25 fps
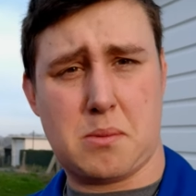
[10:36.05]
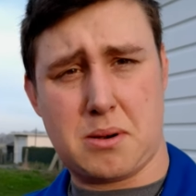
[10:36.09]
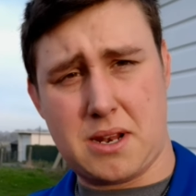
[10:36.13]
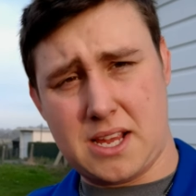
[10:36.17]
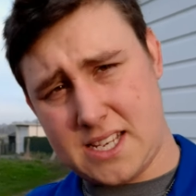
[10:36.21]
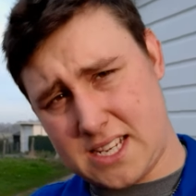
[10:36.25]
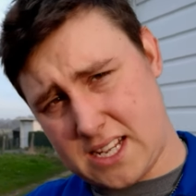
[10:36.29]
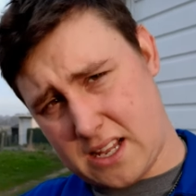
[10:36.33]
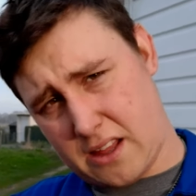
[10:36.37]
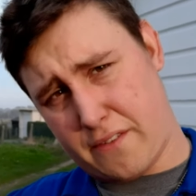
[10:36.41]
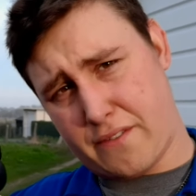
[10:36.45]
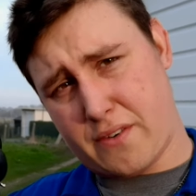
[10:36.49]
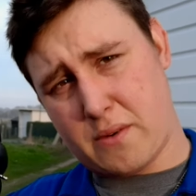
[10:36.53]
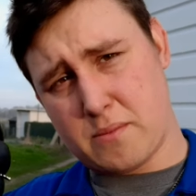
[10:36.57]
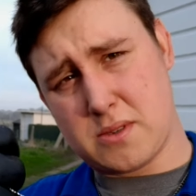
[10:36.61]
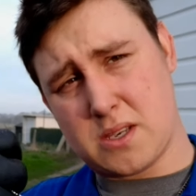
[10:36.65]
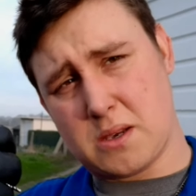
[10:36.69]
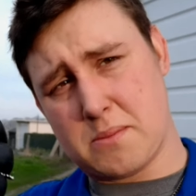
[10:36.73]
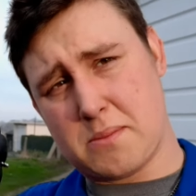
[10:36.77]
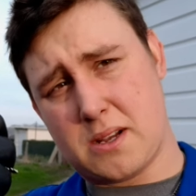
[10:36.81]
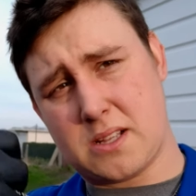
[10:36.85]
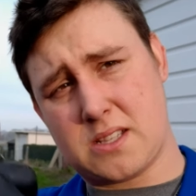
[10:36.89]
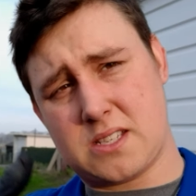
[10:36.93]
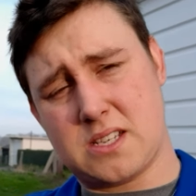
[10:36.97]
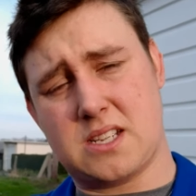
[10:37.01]
Please click that thumbs
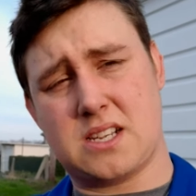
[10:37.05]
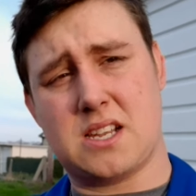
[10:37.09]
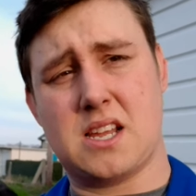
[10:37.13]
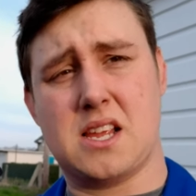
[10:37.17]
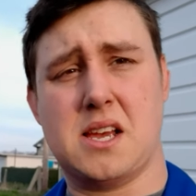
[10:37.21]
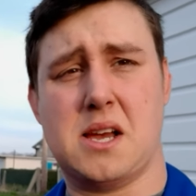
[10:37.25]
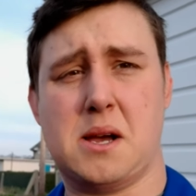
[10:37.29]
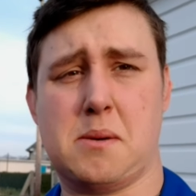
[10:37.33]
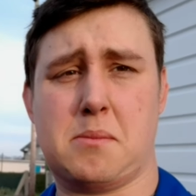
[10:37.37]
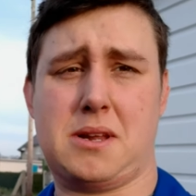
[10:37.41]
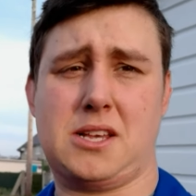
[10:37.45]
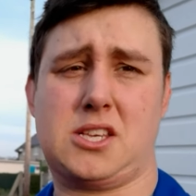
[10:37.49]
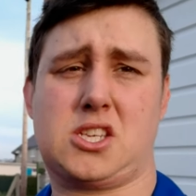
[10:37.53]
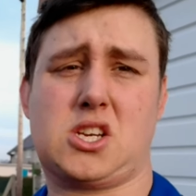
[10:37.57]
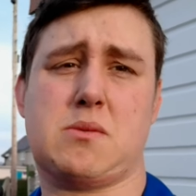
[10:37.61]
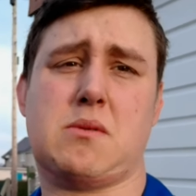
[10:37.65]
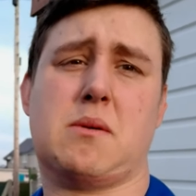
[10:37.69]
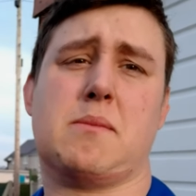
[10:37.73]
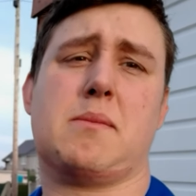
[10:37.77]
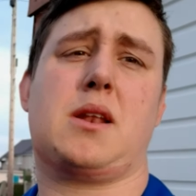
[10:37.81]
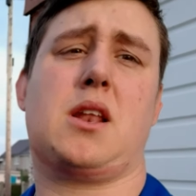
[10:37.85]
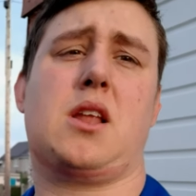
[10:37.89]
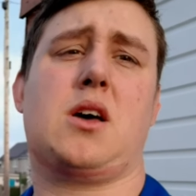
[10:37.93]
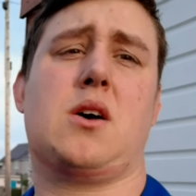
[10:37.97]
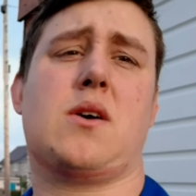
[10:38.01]
up button, please
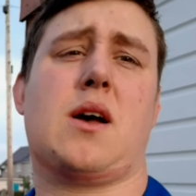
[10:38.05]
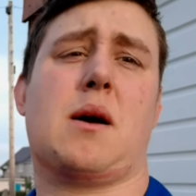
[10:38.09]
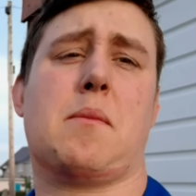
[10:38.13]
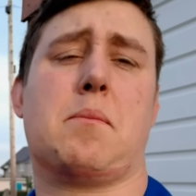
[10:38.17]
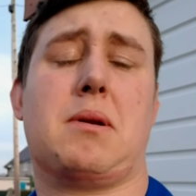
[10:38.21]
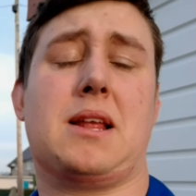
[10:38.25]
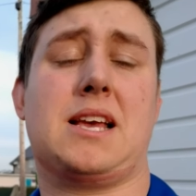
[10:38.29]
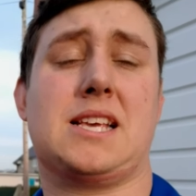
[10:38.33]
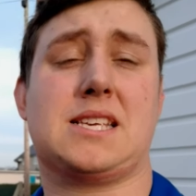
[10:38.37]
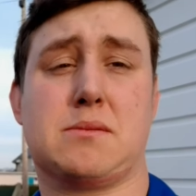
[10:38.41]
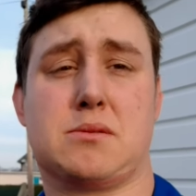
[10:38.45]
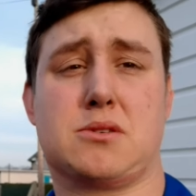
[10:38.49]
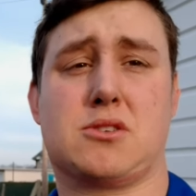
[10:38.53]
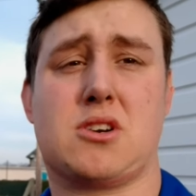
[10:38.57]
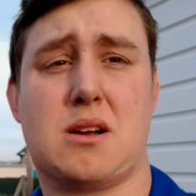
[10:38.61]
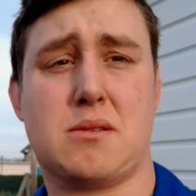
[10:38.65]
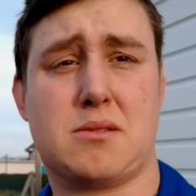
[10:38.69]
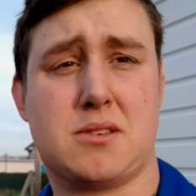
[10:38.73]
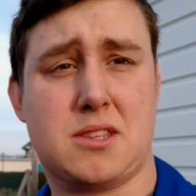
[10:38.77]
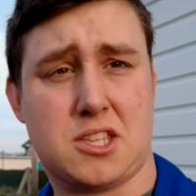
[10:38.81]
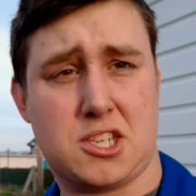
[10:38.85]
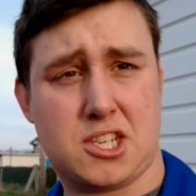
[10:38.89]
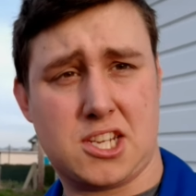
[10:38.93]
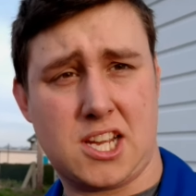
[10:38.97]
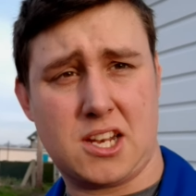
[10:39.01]
comment below and please subscribe
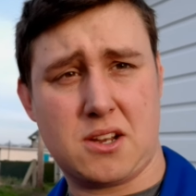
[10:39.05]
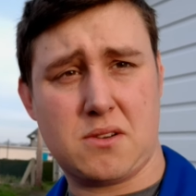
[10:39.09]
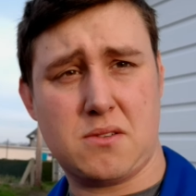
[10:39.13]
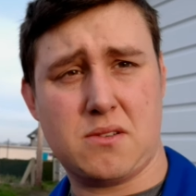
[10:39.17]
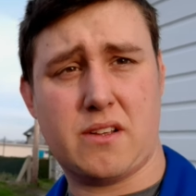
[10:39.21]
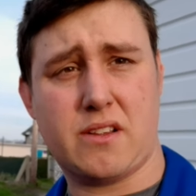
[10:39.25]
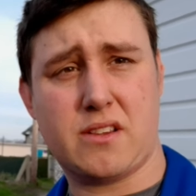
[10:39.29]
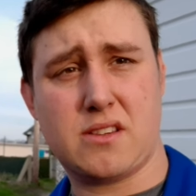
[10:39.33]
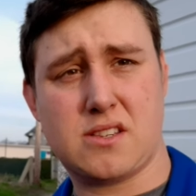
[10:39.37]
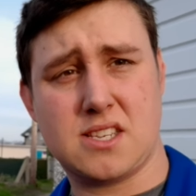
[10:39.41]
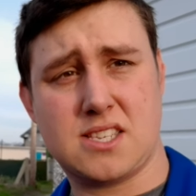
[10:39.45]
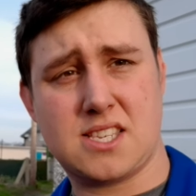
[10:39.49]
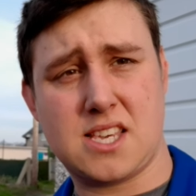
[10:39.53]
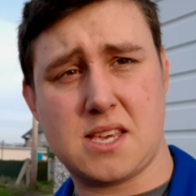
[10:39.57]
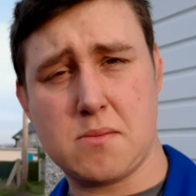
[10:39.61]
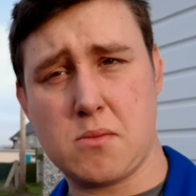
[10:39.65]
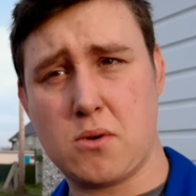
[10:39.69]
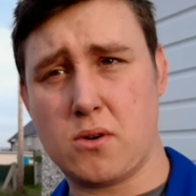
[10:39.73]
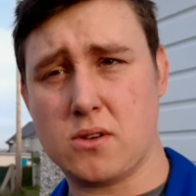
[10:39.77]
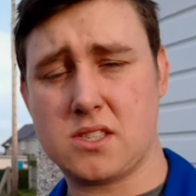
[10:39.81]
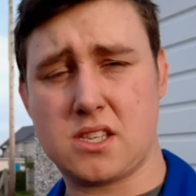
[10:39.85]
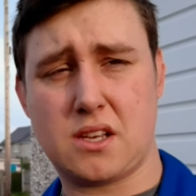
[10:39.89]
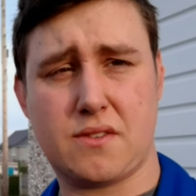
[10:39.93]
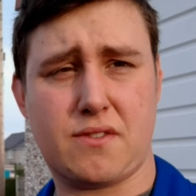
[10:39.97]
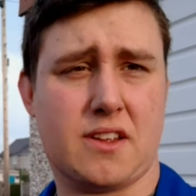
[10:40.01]
to the channel to see
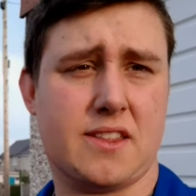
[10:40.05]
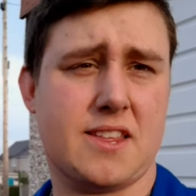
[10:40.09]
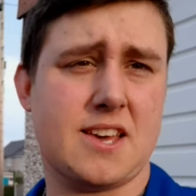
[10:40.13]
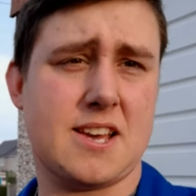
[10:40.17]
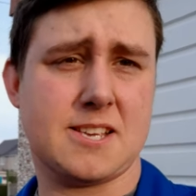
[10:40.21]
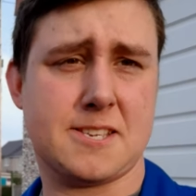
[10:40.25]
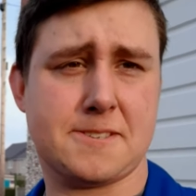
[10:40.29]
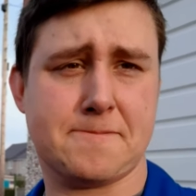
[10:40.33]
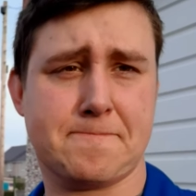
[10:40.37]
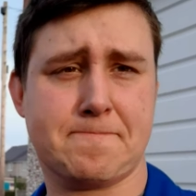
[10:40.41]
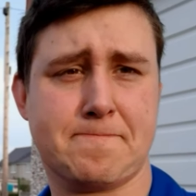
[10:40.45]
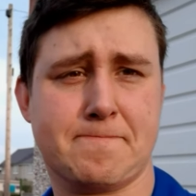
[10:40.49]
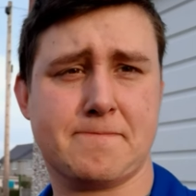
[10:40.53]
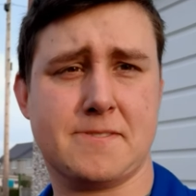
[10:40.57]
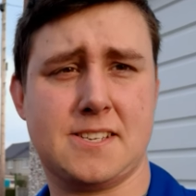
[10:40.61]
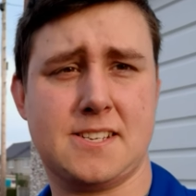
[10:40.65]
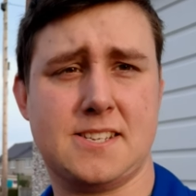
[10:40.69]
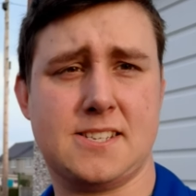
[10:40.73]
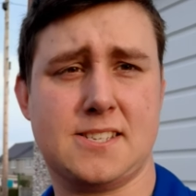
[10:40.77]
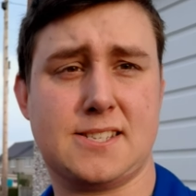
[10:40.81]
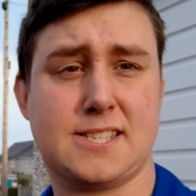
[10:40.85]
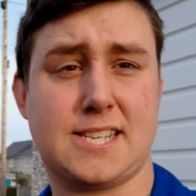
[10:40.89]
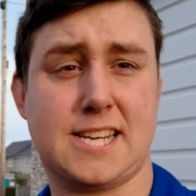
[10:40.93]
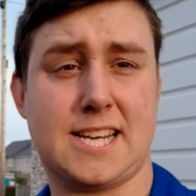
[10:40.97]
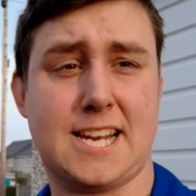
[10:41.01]
more stuff like
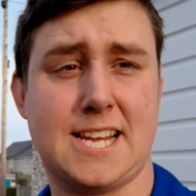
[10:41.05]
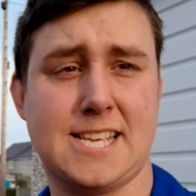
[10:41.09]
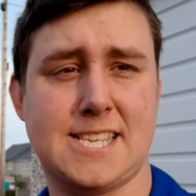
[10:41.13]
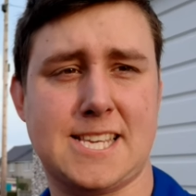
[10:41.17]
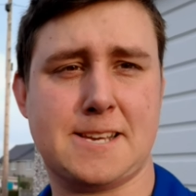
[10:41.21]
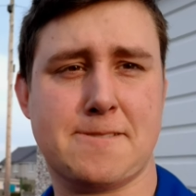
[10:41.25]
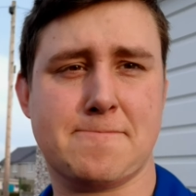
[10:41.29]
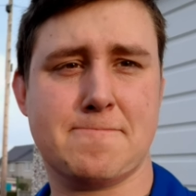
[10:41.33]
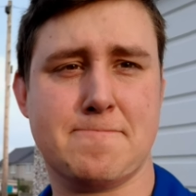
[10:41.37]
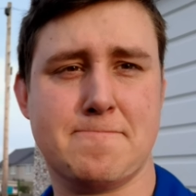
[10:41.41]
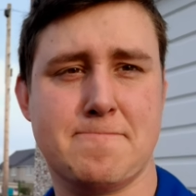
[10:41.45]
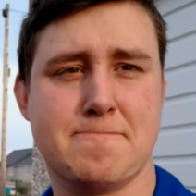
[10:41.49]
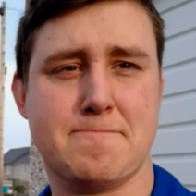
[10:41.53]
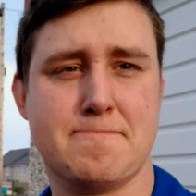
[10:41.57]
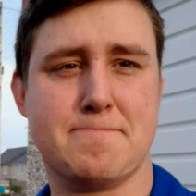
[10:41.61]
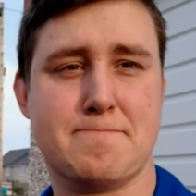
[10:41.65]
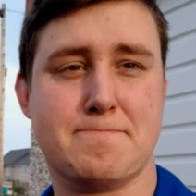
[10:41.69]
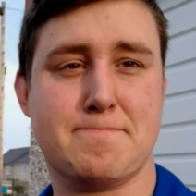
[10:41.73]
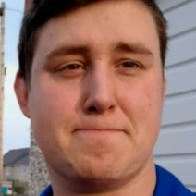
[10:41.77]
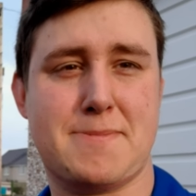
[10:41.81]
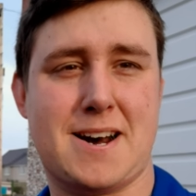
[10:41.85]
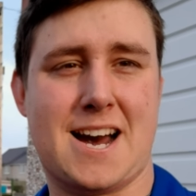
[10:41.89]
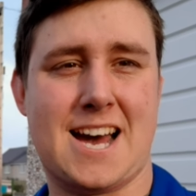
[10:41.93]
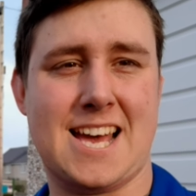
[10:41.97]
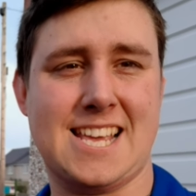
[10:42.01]
this. Take it easy.
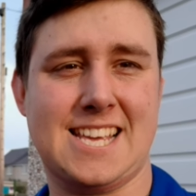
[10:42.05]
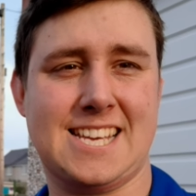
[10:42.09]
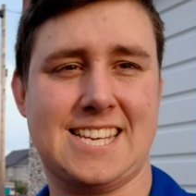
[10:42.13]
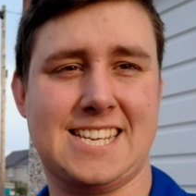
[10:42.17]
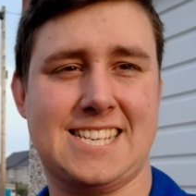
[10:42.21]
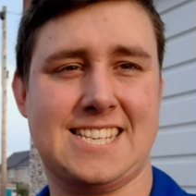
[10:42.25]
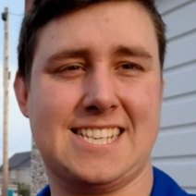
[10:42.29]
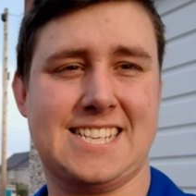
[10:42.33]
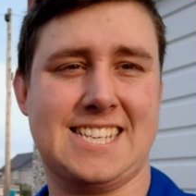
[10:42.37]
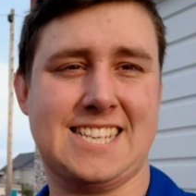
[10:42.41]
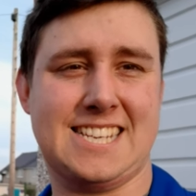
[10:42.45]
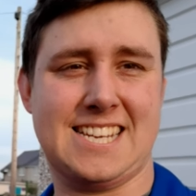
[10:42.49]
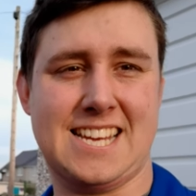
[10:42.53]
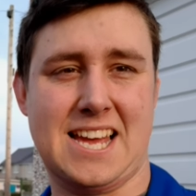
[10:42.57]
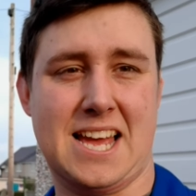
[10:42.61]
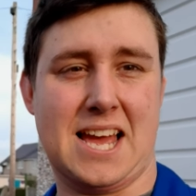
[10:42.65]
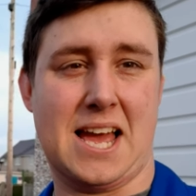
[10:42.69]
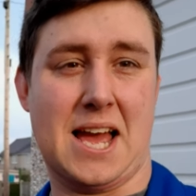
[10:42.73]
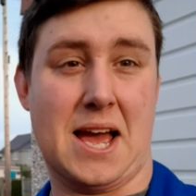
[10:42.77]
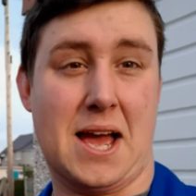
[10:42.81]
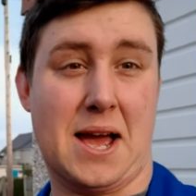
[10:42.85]
Bye.